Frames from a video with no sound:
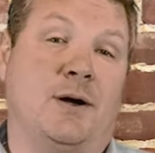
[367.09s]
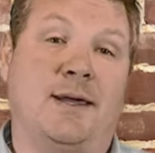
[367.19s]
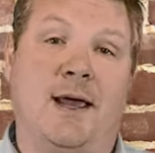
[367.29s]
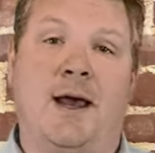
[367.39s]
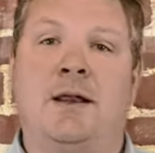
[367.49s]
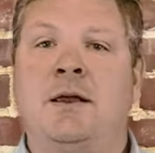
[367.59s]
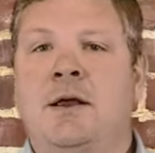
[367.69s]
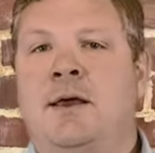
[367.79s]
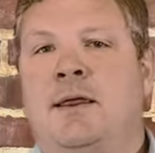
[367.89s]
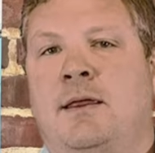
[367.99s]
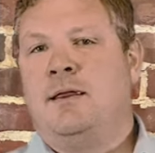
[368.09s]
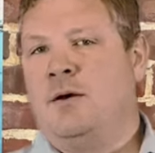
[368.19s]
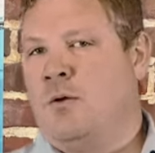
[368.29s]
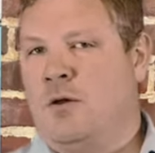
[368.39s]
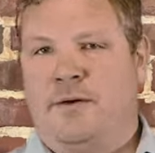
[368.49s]
Again,
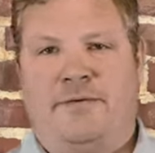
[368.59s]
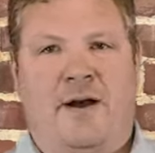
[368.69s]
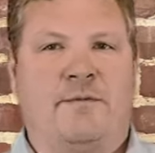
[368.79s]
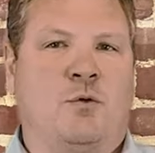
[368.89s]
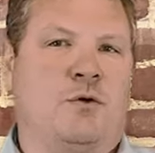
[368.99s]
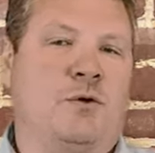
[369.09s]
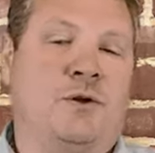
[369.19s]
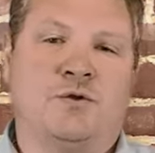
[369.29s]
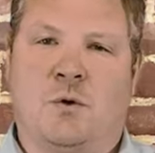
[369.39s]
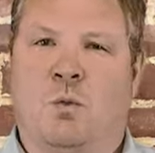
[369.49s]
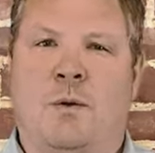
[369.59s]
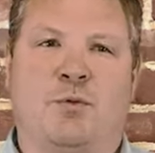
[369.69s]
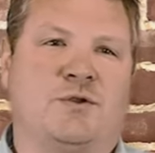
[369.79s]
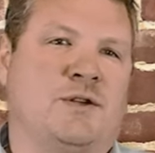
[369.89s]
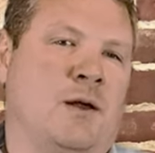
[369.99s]
there were only 5 more units or
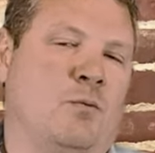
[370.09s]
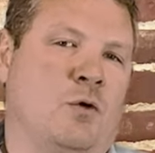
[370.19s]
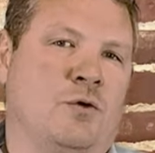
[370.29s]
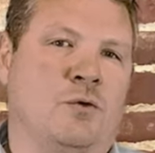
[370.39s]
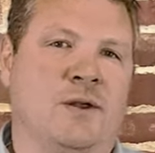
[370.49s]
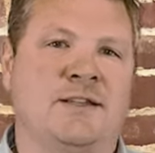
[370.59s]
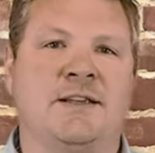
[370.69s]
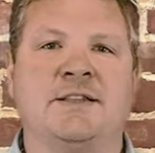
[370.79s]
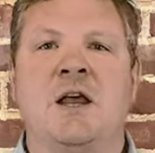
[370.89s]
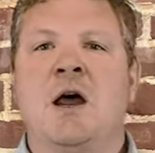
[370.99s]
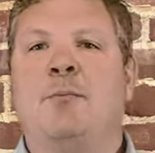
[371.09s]
1% more new listings,